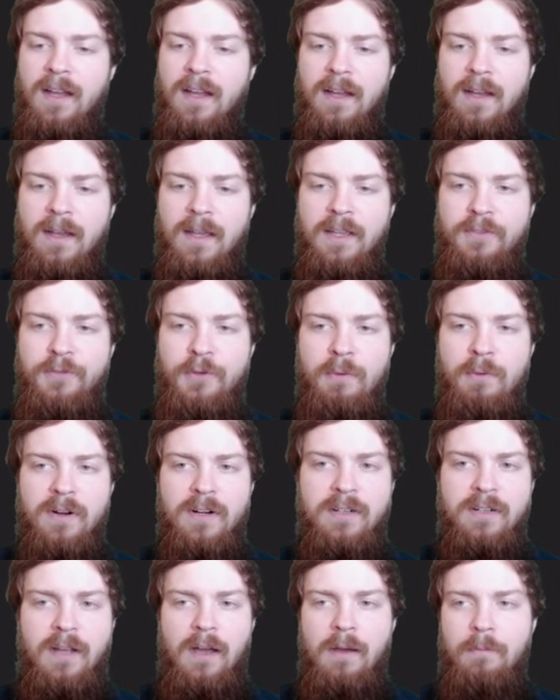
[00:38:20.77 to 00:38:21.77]
If you
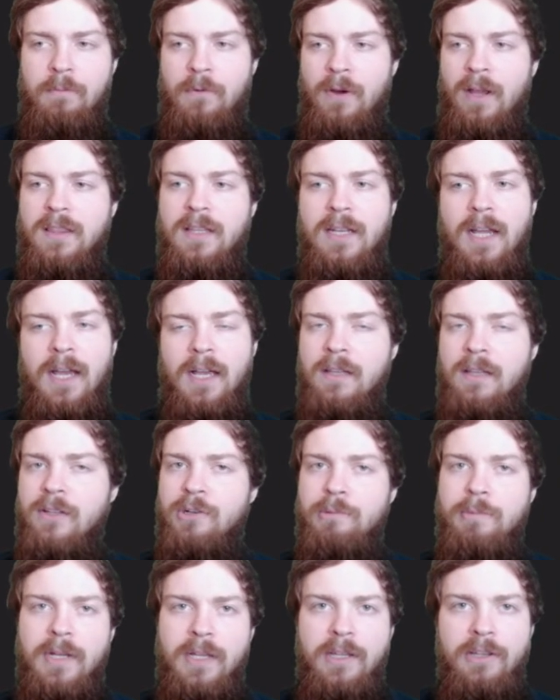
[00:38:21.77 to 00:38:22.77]
wanted to upgrade the deck a
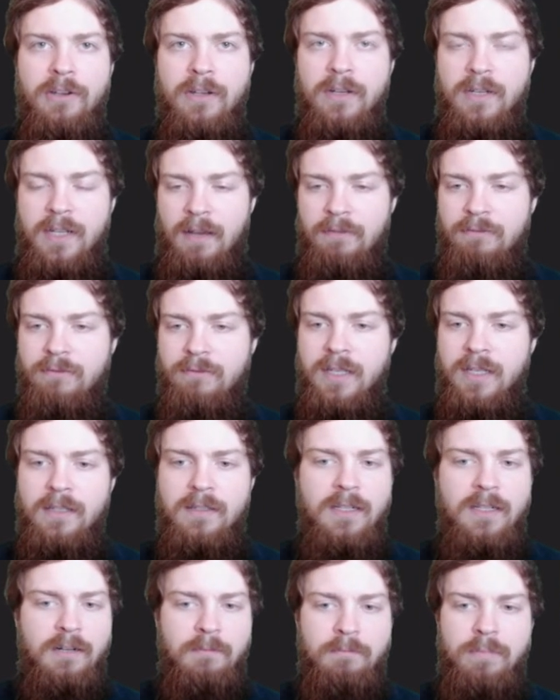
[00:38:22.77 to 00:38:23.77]
little bit, you could
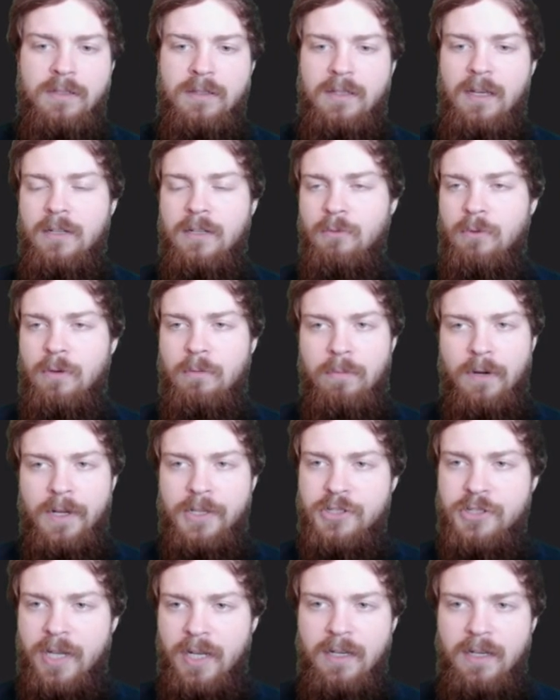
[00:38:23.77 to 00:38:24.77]
definitely put the Underworld
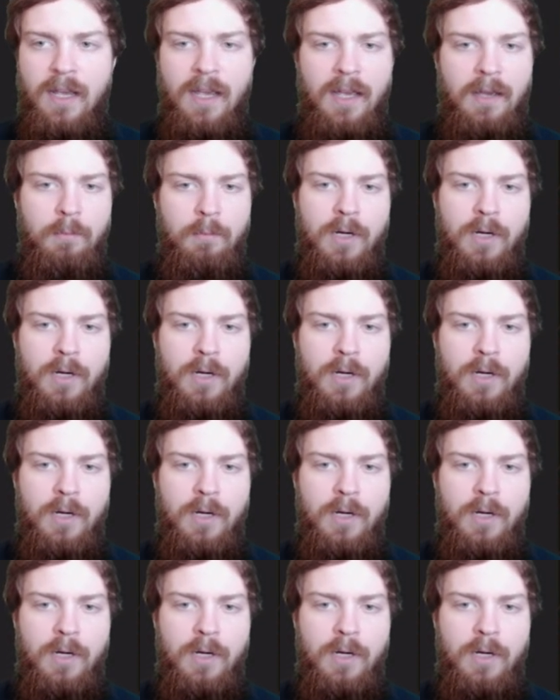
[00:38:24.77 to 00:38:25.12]
Breach in,